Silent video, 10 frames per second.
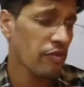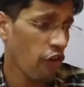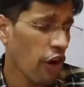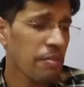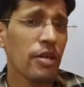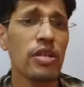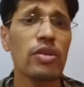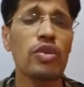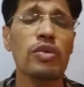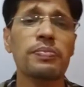formal
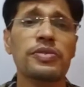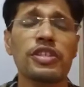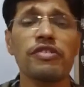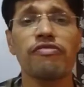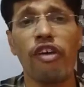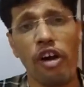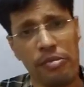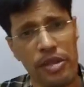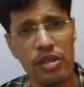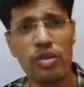groups,
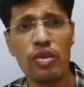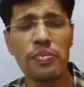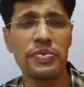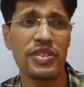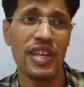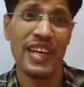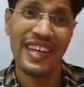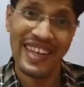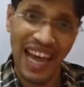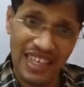informal groups,
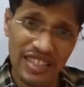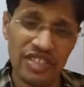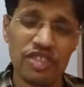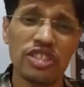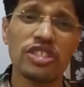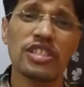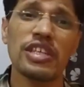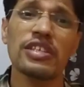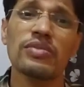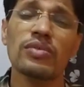characteristics
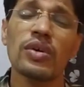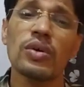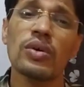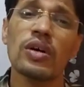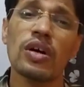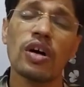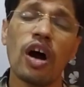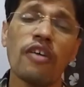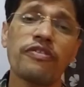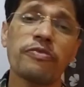
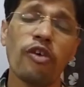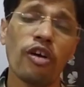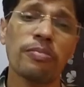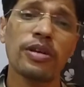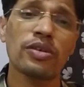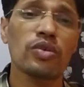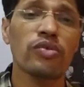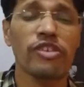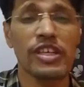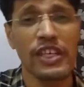of formal
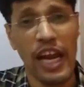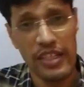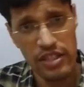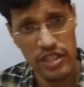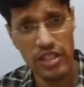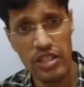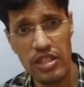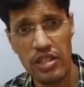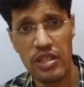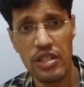group and
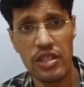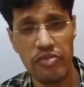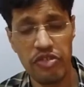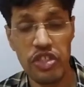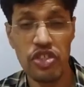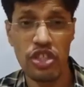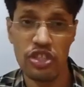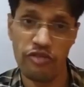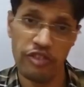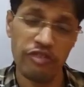characteristics,
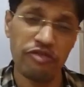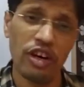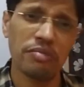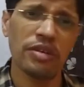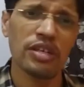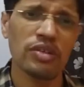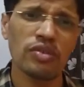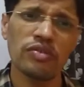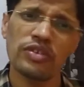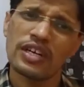features of informal group,